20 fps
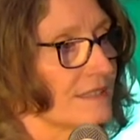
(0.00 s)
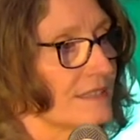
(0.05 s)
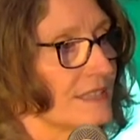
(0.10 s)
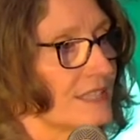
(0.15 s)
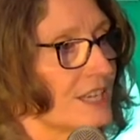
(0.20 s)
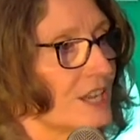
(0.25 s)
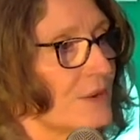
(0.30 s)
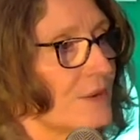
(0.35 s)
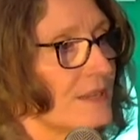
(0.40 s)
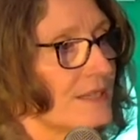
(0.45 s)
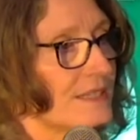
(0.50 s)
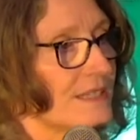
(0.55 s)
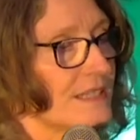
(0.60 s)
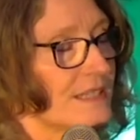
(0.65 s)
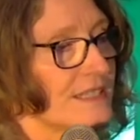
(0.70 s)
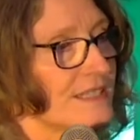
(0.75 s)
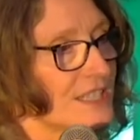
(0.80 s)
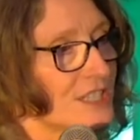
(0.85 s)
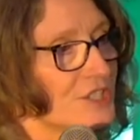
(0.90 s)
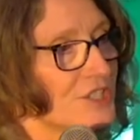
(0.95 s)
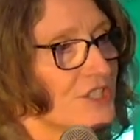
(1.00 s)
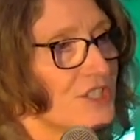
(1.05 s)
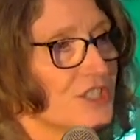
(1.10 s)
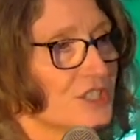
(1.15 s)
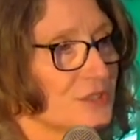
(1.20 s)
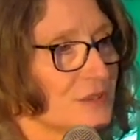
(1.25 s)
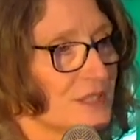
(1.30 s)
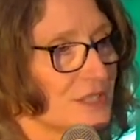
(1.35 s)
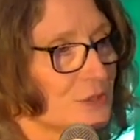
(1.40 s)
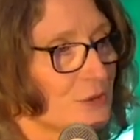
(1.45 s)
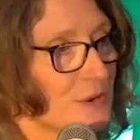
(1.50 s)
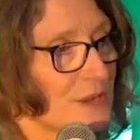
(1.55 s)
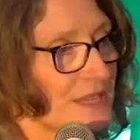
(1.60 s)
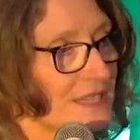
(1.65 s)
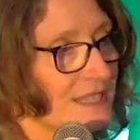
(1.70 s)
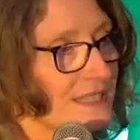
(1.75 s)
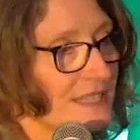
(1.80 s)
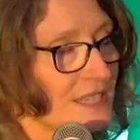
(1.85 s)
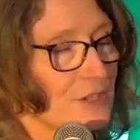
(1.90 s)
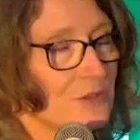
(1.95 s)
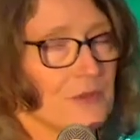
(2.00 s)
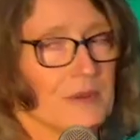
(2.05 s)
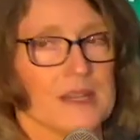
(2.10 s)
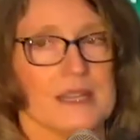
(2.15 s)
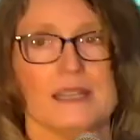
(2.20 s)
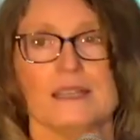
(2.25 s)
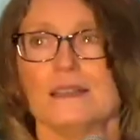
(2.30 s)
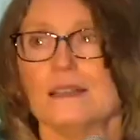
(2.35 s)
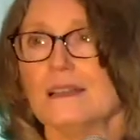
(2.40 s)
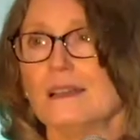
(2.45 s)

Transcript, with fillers: You know, in addition to enjoying the scenery,